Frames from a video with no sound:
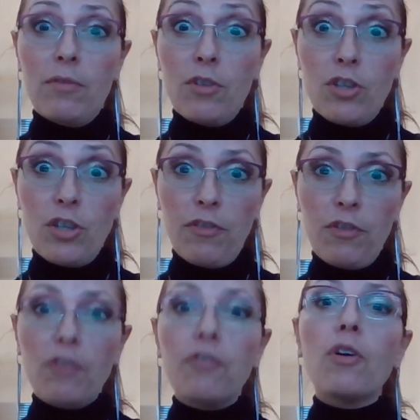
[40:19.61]
shift
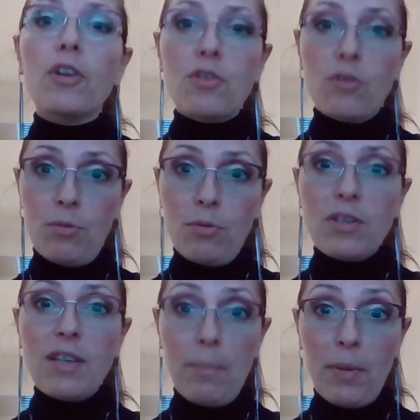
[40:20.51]
your focus to
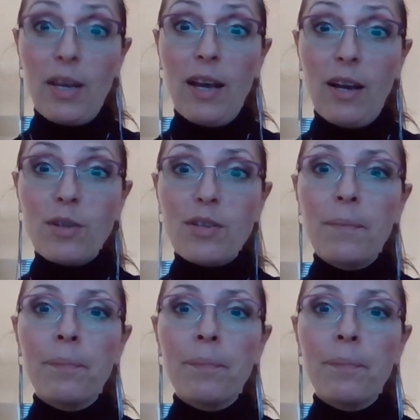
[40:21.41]
somebody else,